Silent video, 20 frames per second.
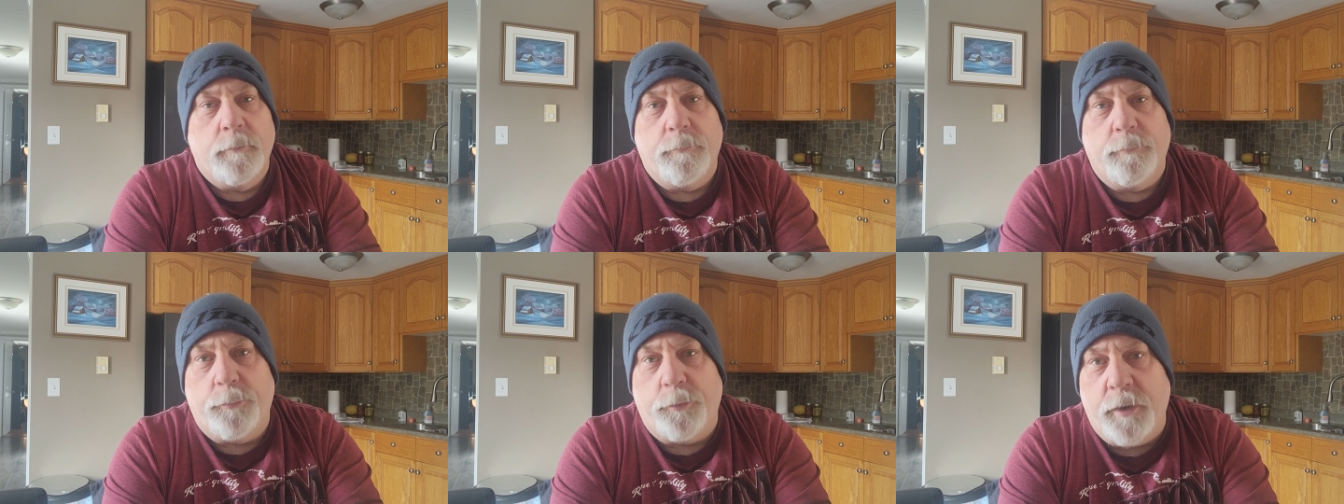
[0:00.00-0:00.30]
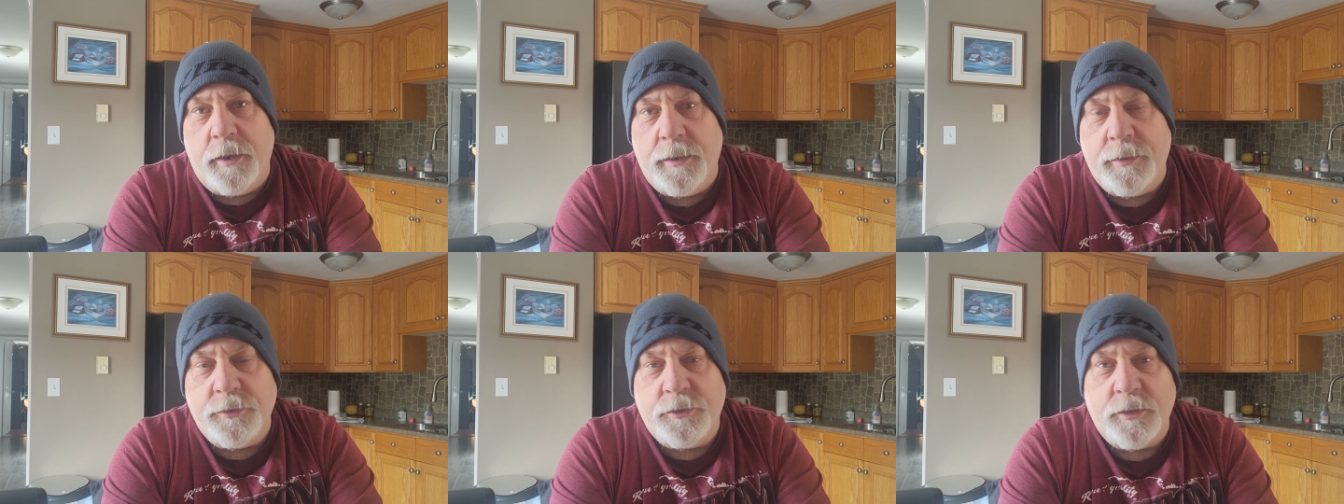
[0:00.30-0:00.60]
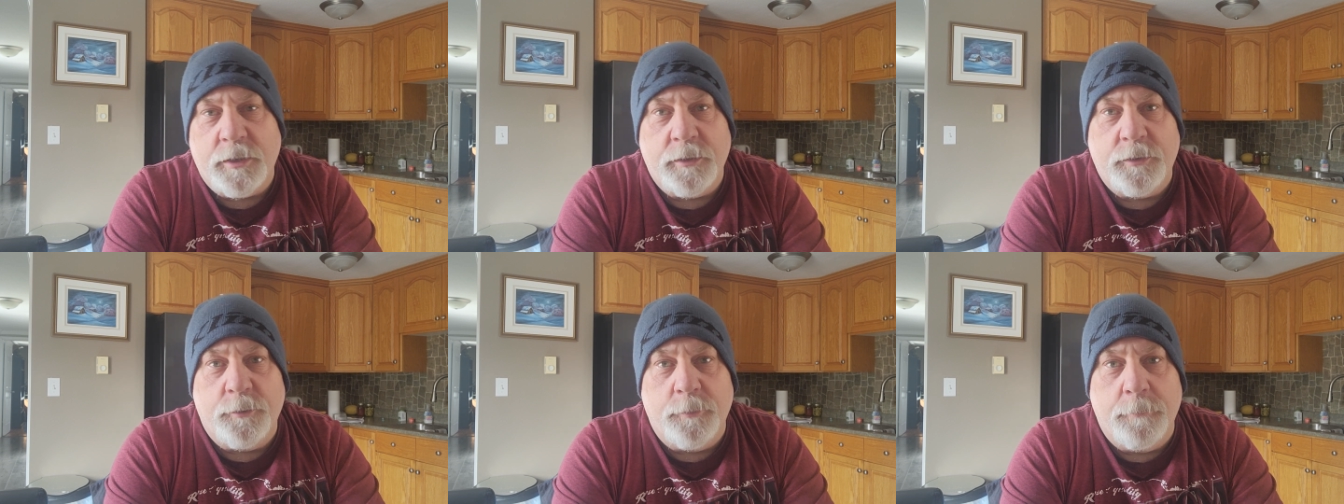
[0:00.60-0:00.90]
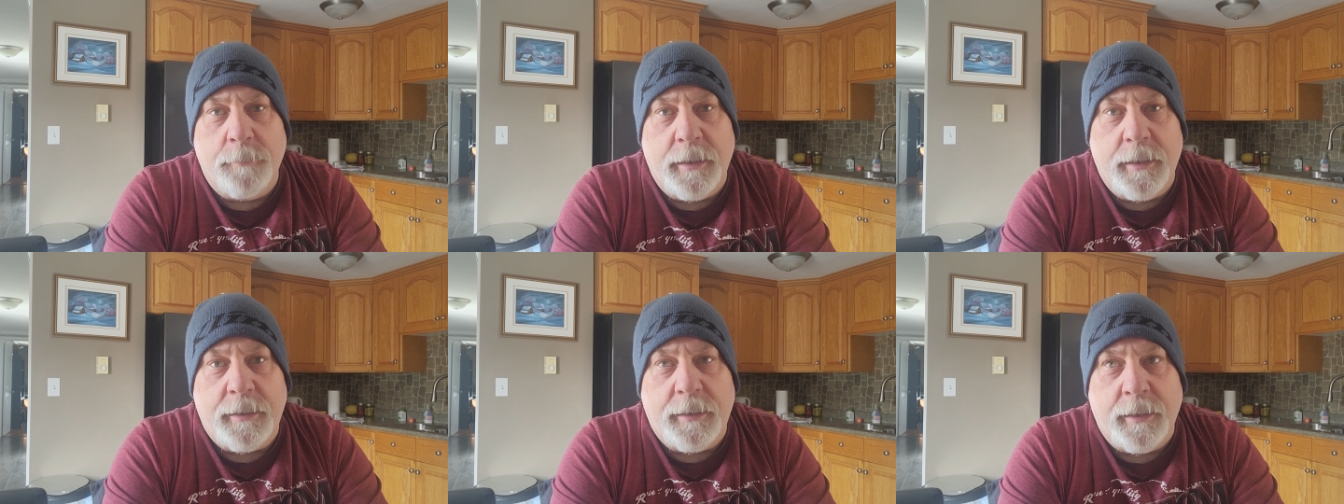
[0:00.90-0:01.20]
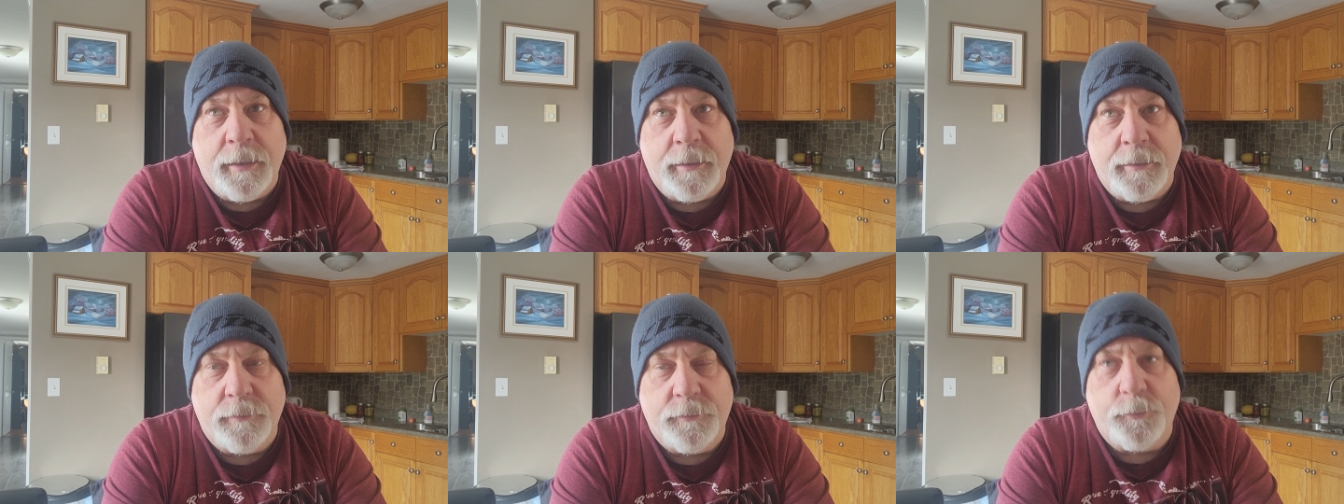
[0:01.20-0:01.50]
branch into
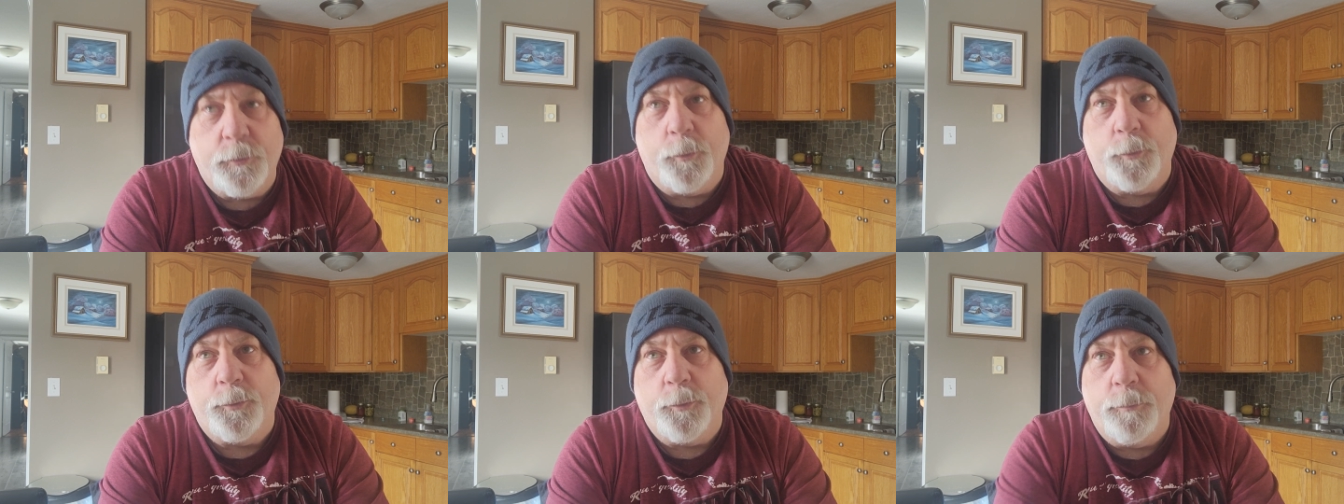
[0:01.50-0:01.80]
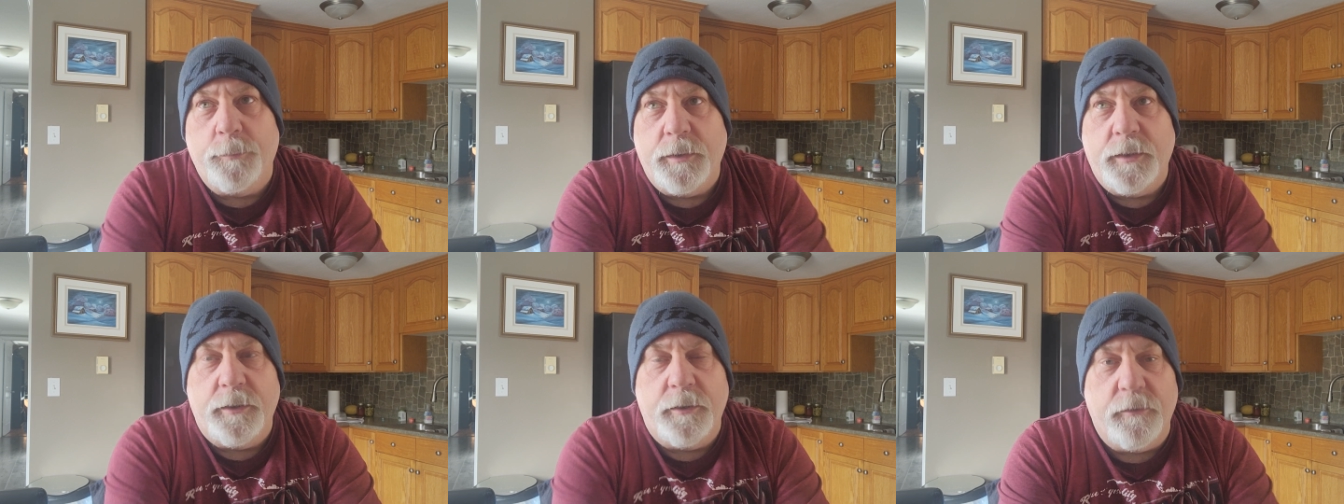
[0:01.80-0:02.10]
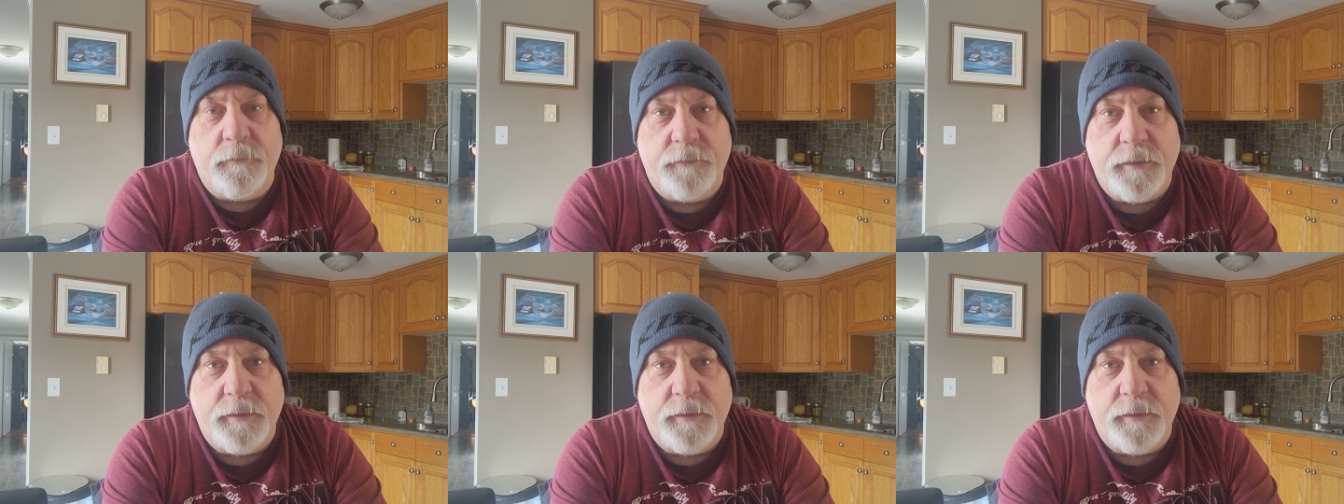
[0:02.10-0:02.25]
making social media